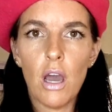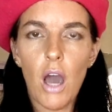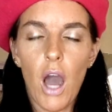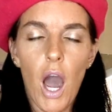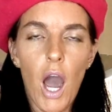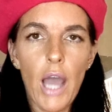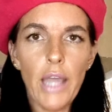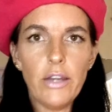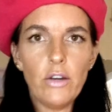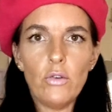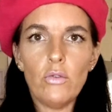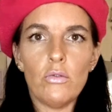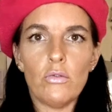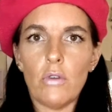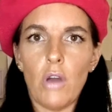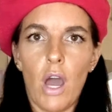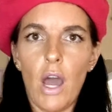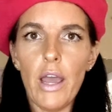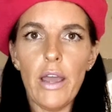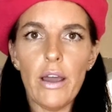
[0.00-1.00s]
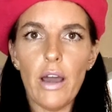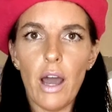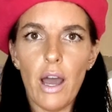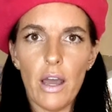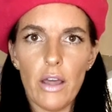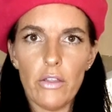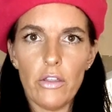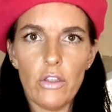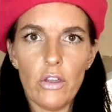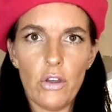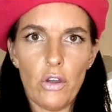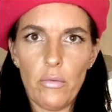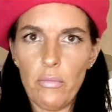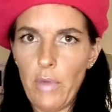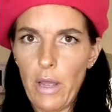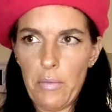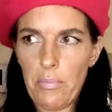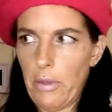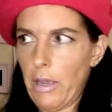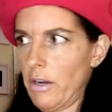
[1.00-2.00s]

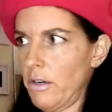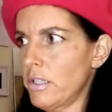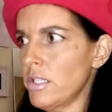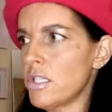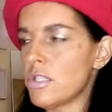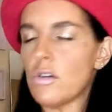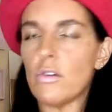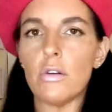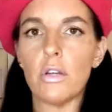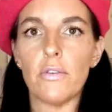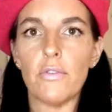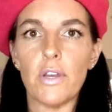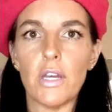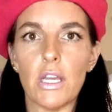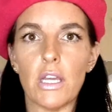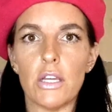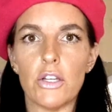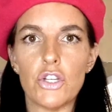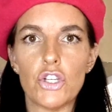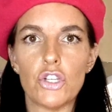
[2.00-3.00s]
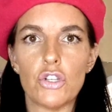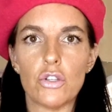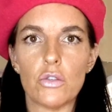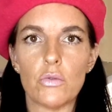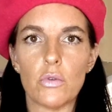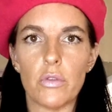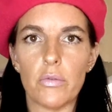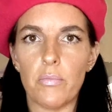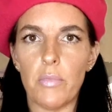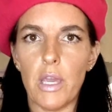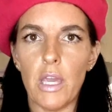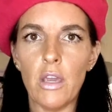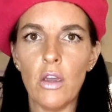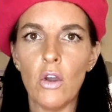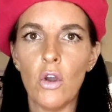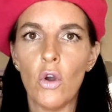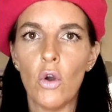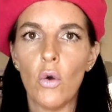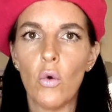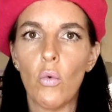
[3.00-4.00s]
My parents don't have any issues with me.
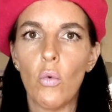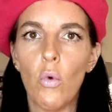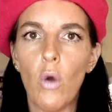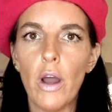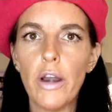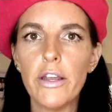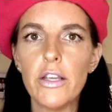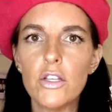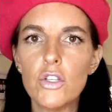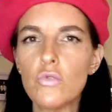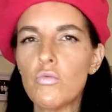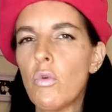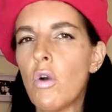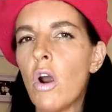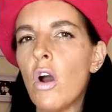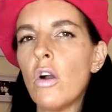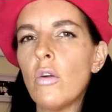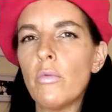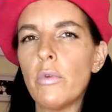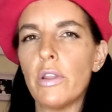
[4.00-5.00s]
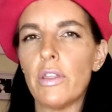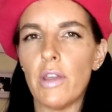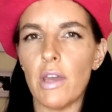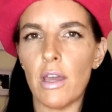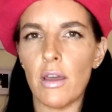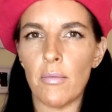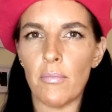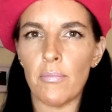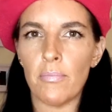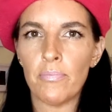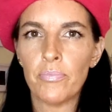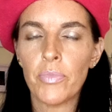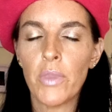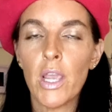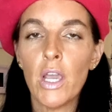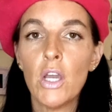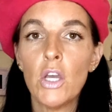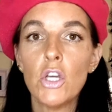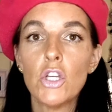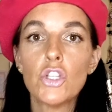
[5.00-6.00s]
What is wrong with him?
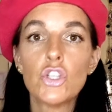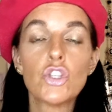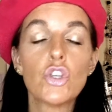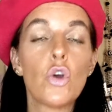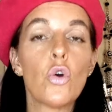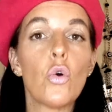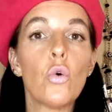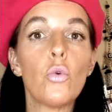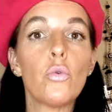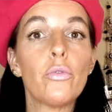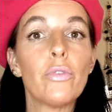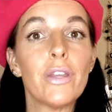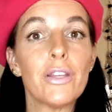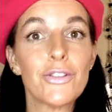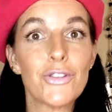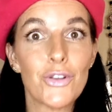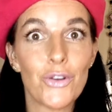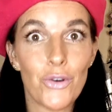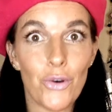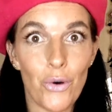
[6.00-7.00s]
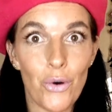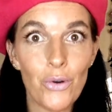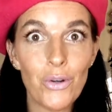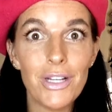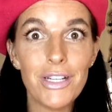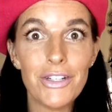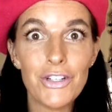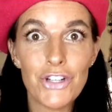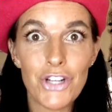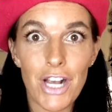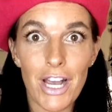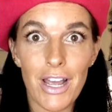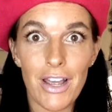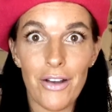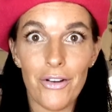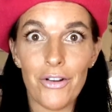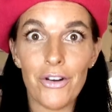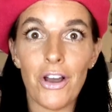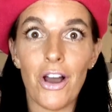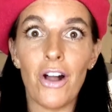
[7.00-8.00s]
So this golden
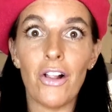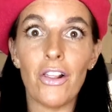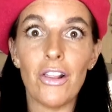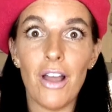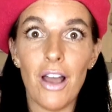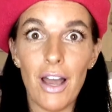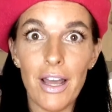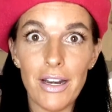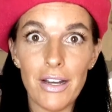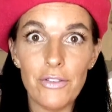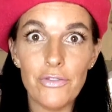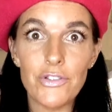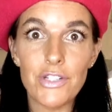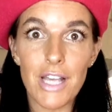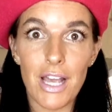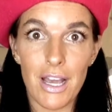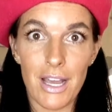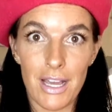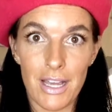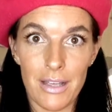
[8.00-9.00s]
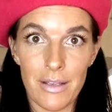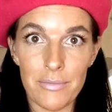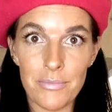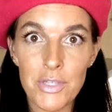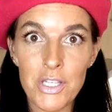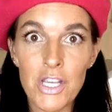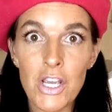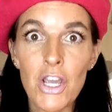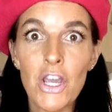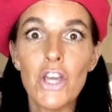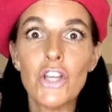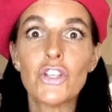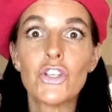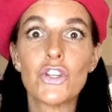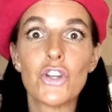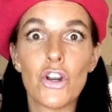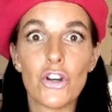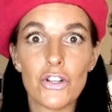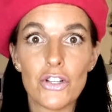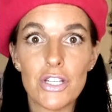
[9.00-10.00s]
child, a lot of times,
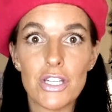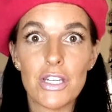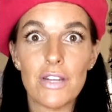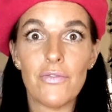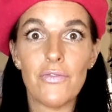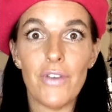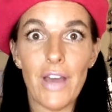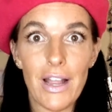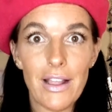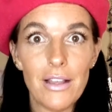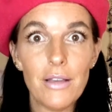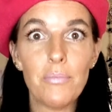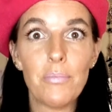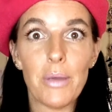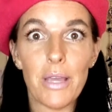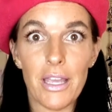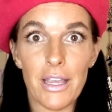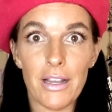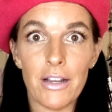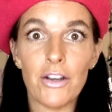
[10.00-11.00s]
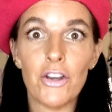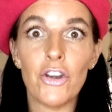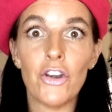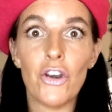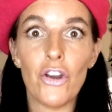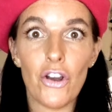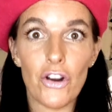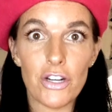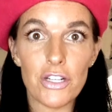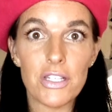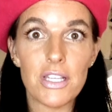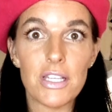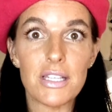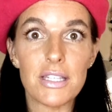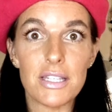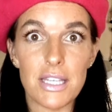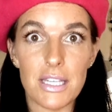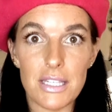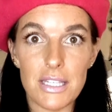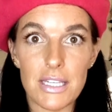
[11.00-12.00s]
starts developing
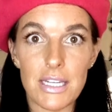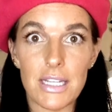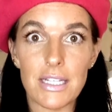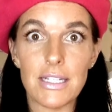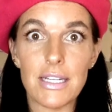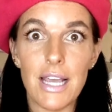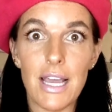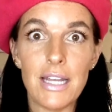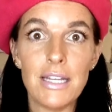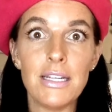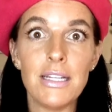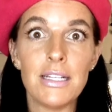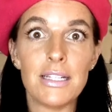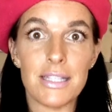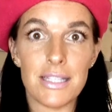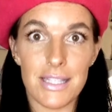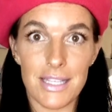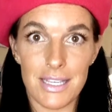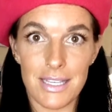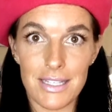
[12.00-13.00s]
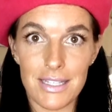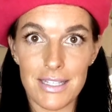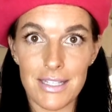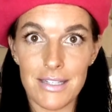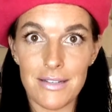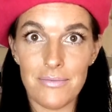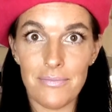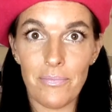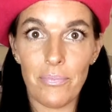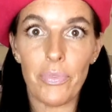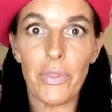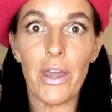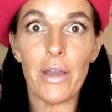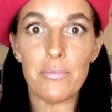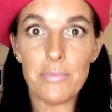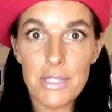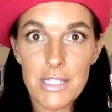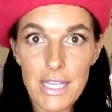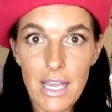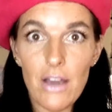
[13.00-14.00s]
narcissistic tendencies
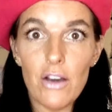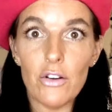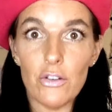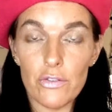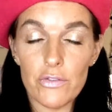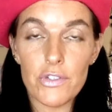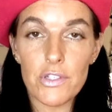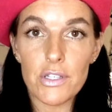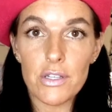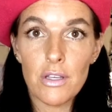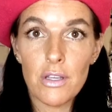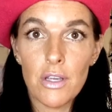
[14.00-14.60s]
themselves